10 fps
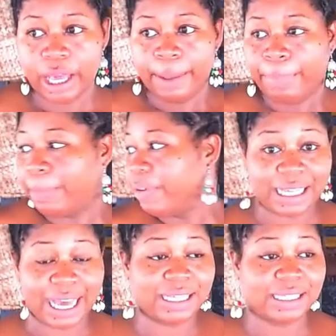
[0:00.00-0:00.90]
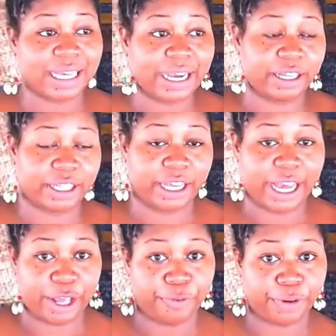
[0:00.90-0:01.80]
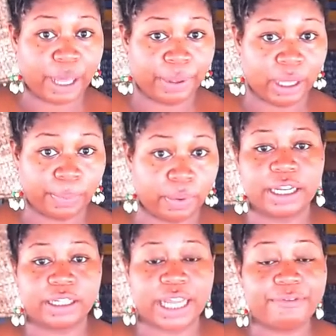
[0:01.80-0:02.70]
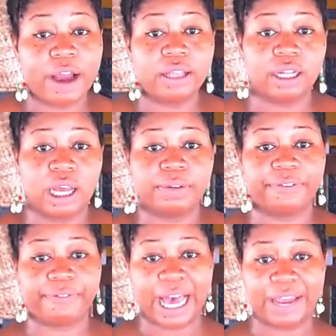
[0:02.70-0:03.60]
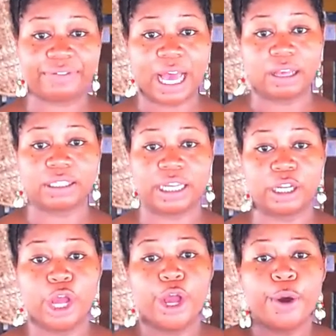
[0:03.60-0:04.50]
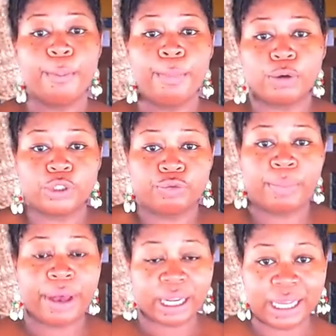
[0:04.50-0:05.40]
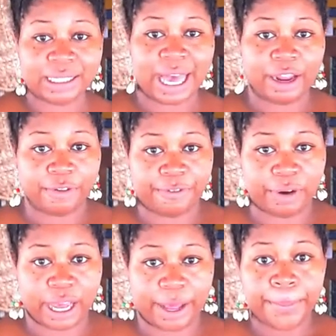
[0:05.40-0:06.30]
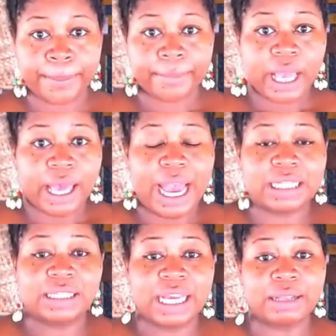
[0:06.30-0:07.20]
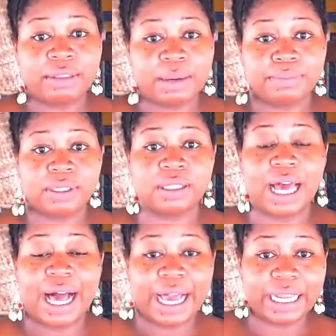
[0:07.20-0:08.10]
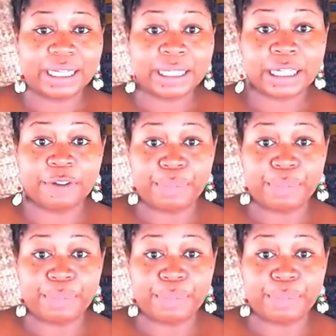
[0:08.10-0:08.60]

But before exiling the Garifuna people, they rounded up the 5,000 most rebellious Garifuna and sent them to the island of